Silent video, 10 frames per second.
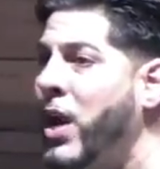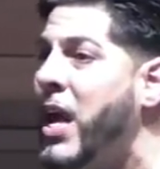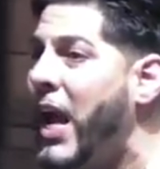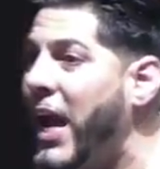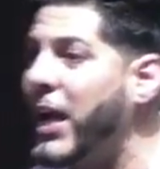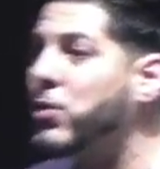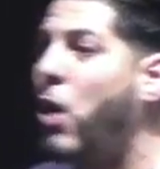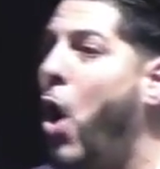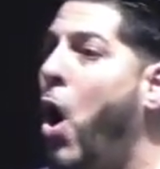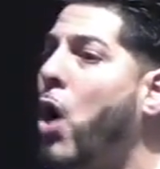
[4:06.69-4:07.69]
It is
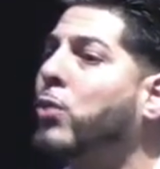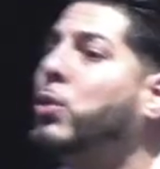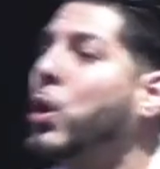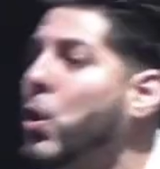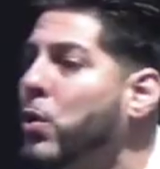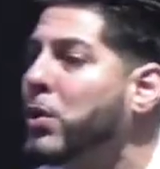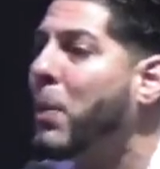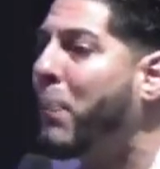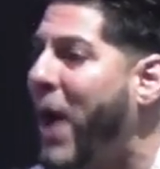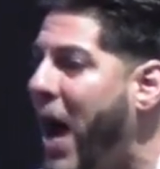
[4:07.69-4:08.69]
all through the
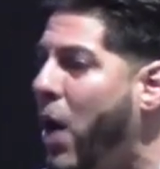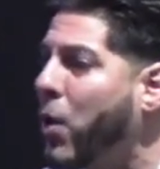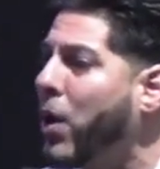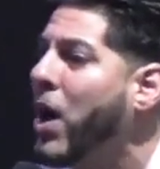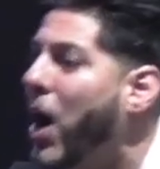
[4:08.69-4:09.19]
power